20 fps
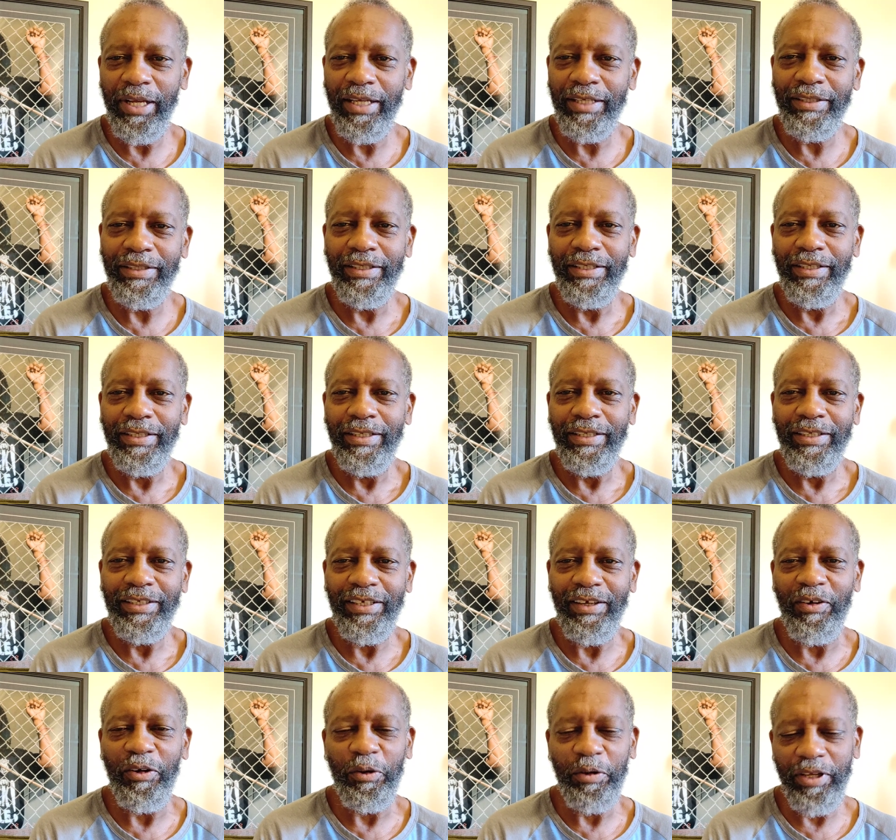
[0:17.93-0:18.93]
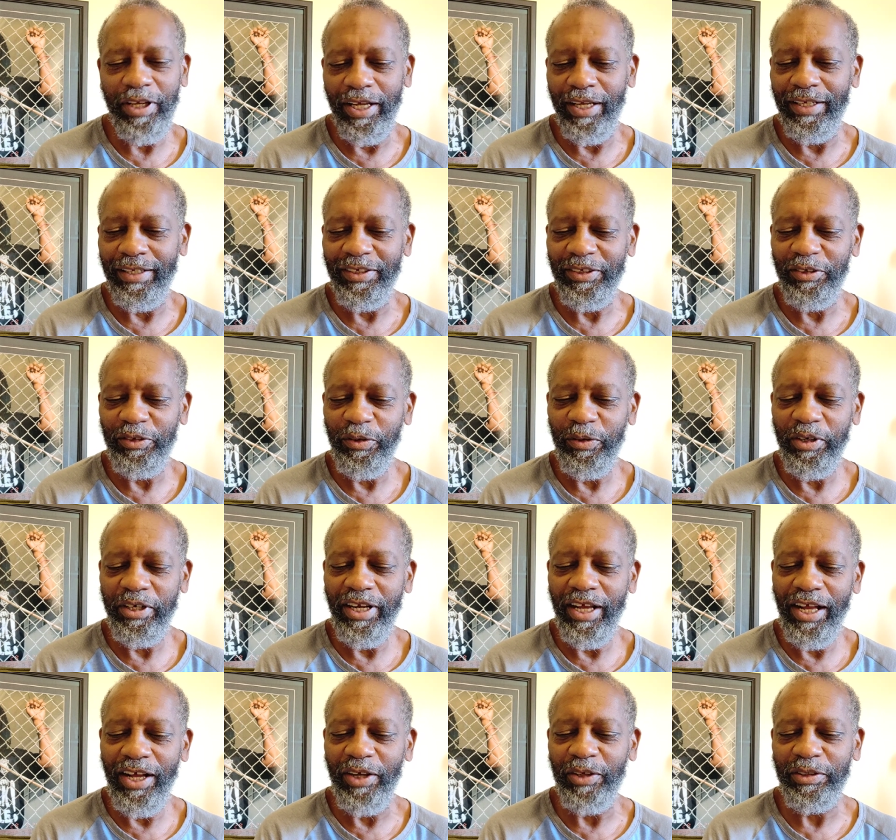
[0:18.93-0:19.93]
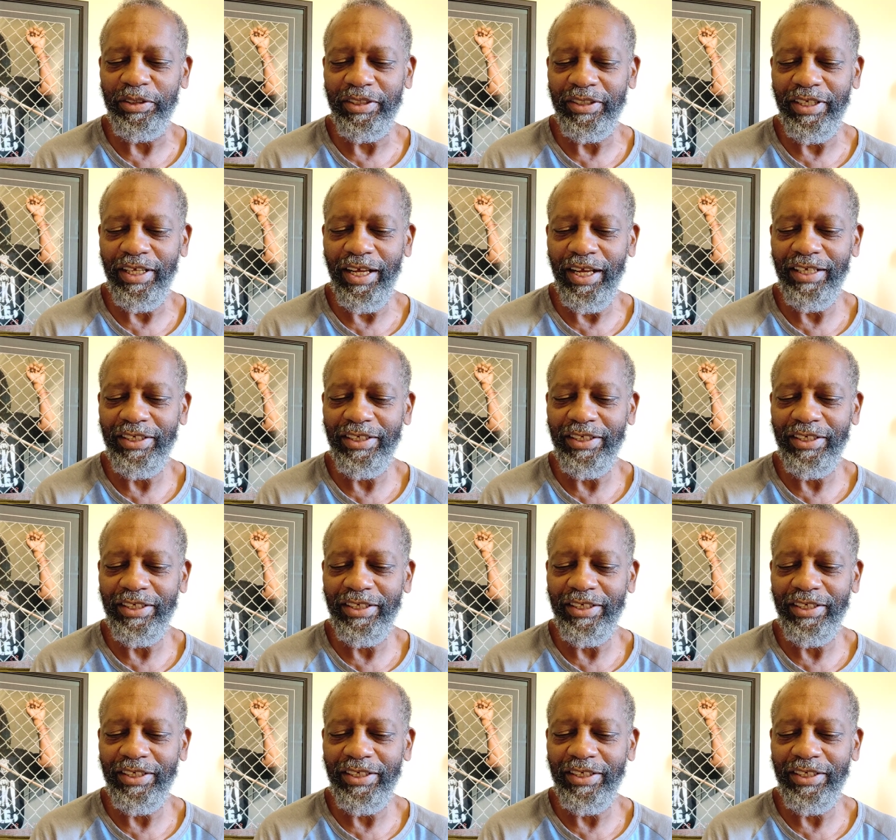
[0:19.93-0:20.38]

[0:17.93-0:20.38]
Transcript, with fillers: Man, okay, you're in the house.